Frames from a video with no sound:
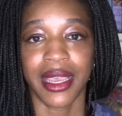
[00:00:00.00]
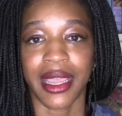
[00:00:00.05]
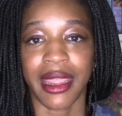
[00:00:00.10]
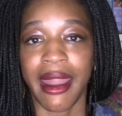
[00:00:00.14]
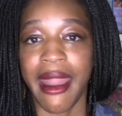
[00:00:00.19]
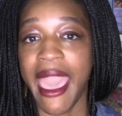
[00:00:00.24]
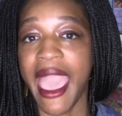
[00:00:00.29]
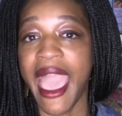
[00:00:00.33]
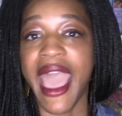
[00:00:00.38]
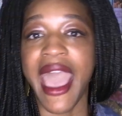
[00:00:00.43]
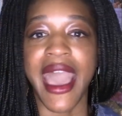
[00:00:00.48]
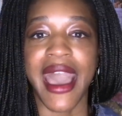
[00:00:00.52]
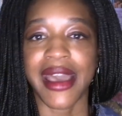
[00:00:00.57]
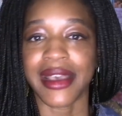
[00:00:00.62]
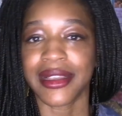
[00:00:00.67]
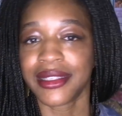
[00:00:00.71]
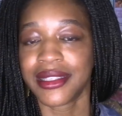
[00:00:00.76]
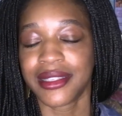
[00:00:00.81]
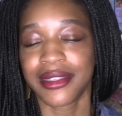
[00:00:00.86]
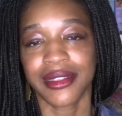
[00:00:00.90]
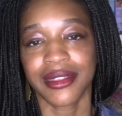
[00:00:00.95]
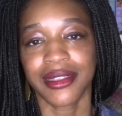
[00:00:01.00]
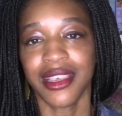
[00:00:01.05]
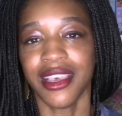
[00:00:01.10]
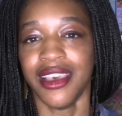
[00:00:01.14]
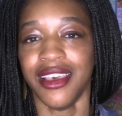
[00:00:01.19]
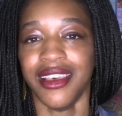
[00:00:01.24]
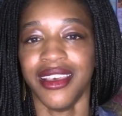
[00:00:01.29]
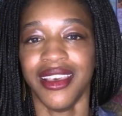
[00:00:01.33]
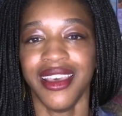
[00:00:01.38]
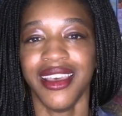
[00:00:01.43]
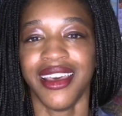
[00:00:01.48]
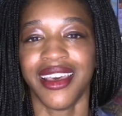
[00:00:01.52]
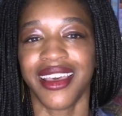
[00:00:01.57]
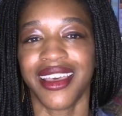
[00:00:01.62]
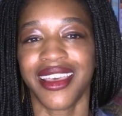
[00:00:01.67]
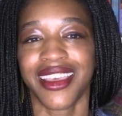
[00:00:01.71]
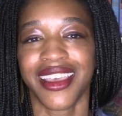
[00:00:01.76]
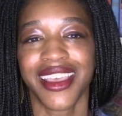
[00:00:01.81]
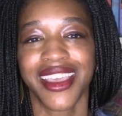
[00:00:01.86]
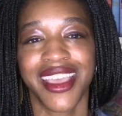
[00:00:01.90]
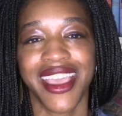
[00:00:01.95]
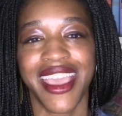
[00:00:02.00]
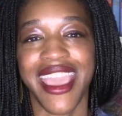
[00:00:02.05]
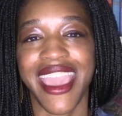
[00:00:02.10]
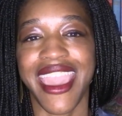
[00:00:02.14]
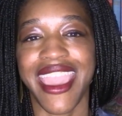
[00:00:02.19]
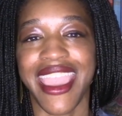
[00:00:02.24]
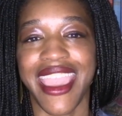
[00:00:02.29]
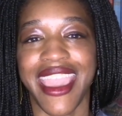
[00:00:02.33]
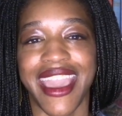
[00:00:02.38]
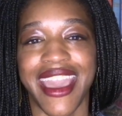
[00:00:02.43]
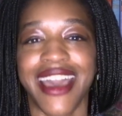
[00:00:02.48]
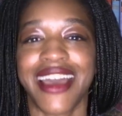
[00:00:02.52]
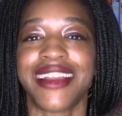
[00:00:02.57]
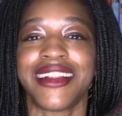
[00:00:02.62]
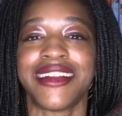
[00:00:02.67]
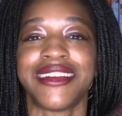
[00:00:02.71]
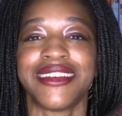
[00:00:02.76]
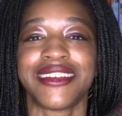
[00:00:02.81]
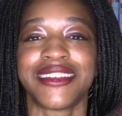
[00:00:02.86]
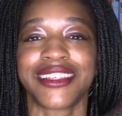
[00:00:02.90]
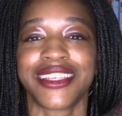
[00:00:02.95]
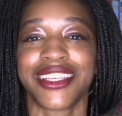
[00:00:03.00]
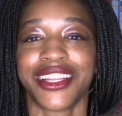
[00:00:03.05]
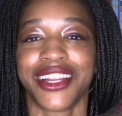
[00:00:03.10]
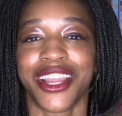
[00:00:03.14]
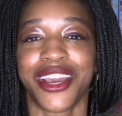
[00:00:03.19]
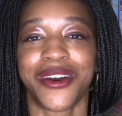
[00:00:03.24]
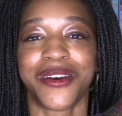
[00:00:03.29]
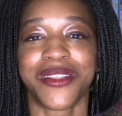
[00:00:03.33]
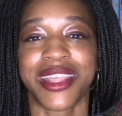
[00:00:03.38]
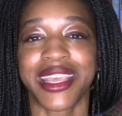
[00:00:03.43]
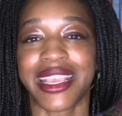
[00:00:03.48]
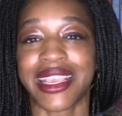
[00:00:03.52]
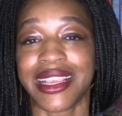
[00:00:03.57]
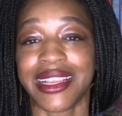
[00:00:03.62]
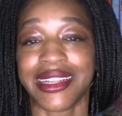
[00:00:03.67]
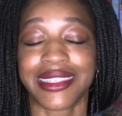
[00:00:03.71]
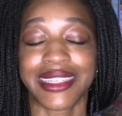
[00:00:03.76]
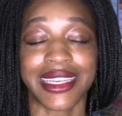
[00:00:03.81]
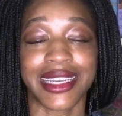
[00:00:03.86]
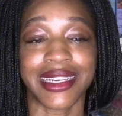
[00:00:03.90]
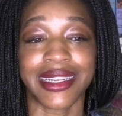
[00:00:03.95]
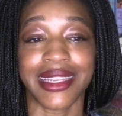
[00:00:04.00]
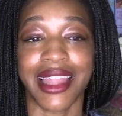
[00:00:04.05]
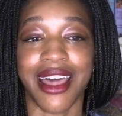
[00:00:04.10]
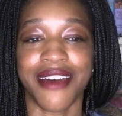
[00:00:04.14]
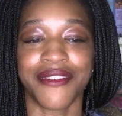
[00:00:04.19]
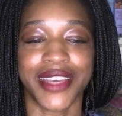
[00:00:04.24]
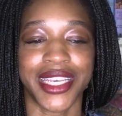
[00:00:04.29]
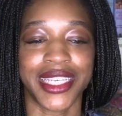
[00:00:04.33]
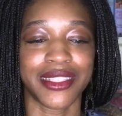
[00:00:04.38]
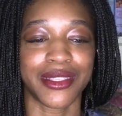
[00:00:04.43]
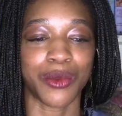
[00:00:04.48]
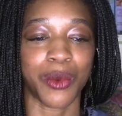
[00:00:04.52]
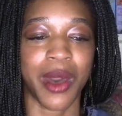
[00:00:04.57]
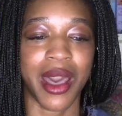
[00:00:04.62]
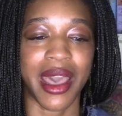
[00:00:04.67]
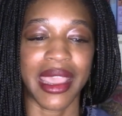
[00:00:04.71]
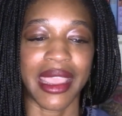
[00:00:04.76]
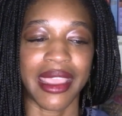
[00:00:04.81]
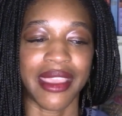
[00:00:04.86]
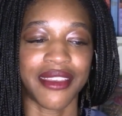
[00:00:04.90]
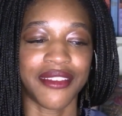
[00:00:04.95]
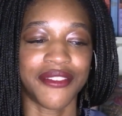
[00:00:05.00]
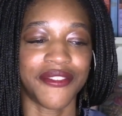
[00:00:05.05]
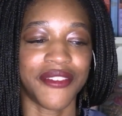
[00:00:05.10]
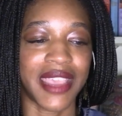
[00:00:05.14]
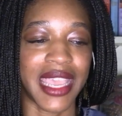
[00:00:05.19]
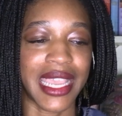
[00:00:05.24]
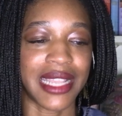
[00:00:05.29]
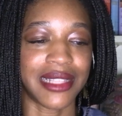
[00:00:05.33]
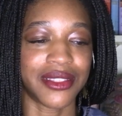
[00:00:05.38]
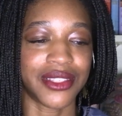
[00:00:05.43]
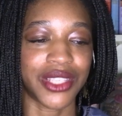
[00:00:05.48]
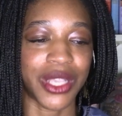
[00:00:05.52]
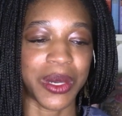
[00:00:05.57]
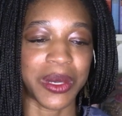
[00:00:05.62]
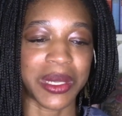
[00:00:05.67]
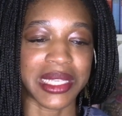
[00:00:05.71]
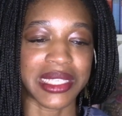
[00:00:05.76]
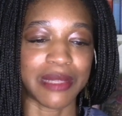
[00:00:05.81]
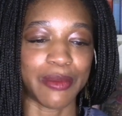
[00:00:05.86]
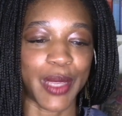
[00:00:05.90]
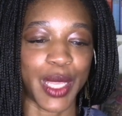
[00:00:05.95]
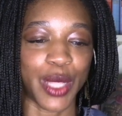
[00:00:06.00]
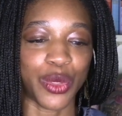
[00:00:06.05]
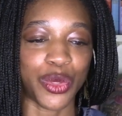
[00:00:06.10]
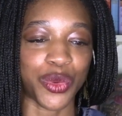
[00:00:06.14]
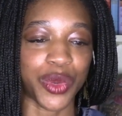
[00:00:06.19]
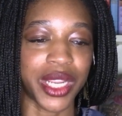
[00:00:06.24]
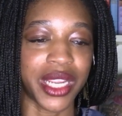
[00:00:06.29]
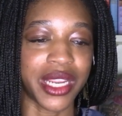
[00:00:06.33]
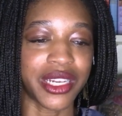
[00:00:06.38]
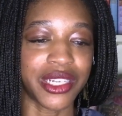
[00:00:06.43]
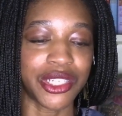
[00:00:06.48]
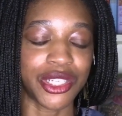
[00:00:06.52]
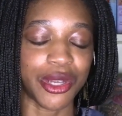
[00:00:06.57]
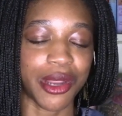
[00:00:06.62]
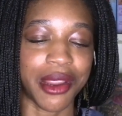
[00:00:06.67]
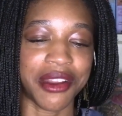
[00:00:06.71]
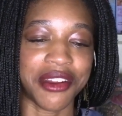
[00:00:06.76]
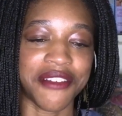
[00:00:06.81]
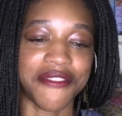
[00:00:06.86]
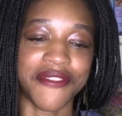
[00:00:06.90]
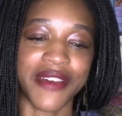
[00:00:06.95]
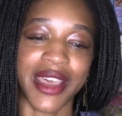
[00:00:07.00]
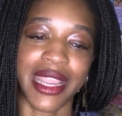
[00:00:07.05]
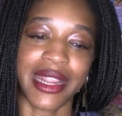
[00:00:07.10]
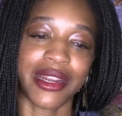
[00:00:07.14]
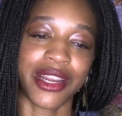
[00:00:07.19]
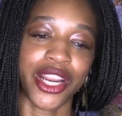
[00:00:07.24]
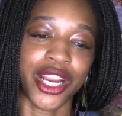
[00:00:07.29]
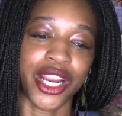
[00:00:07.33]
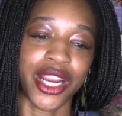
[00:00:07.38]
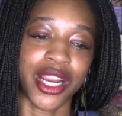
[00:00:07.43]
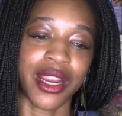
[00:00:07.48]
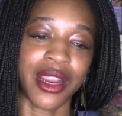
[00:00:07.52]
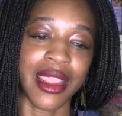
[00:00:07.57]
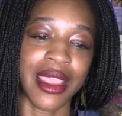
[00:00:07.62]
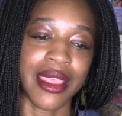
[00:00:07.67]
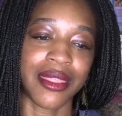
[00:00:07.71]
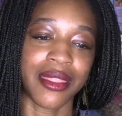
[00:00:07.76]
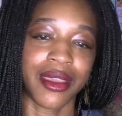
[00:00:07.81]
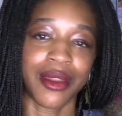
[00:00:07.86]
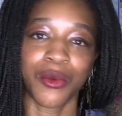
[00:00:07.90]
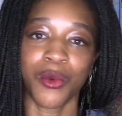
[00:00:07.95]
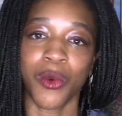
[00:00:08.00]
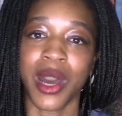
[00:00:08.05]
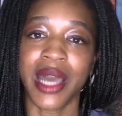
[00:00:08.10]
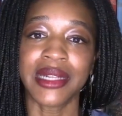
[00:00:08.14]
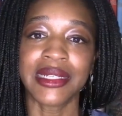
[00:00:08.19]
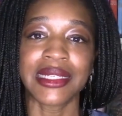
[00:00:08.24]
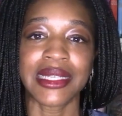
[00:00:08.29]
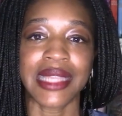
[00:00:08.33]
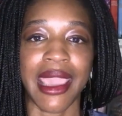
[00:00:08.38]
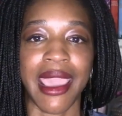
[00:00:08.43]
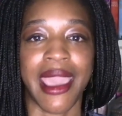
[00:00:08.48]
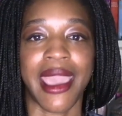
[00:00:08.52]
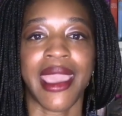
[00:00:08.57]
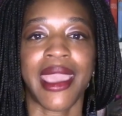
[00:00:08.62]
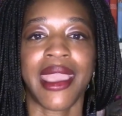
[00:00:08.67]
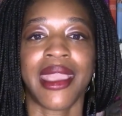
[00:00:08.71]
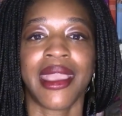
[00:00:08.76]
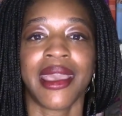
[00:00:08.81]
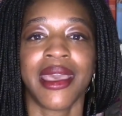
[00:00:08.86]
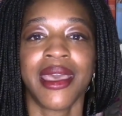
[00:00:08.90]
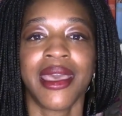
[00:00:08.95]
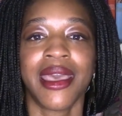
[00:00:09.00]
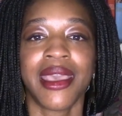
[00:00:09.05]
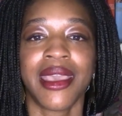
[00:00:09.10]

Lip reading: an ass and that he did love his wife, and so he spent 3 years trying to find her. And then one day